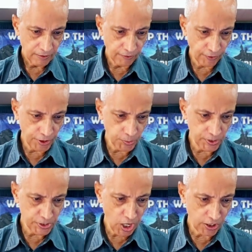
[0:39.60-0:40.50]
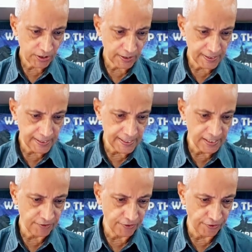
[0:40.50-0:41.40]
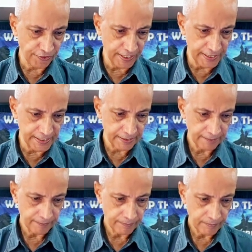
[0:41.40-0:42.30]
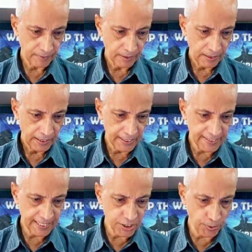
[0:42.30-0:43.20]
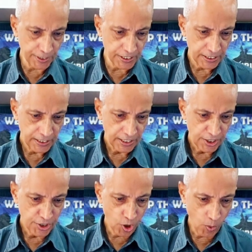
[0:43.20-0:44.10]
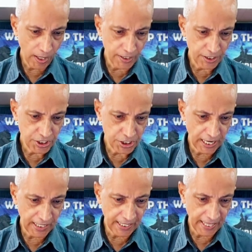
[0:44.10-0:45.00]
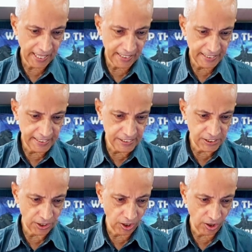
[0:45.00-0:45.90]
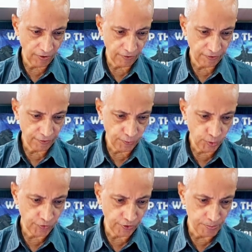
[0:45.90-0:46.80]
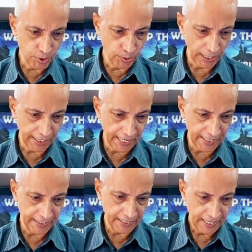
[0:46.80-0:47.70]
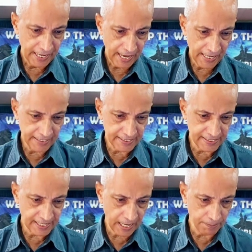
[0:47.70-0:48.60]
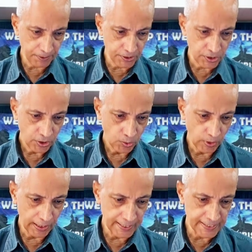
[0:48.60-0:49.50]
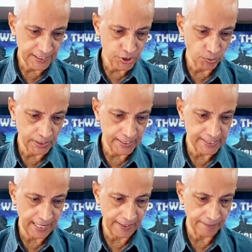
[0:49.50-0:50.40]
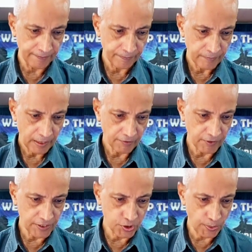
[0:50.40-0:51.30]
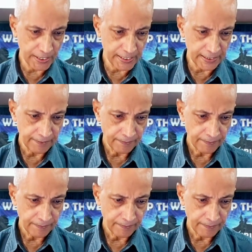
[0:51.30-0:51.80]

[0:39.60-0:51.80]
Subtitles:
for it was not the season for figs. He said to it, "No one shall eat fruit from you again." And his disciples were listening to what he said. Verse 20.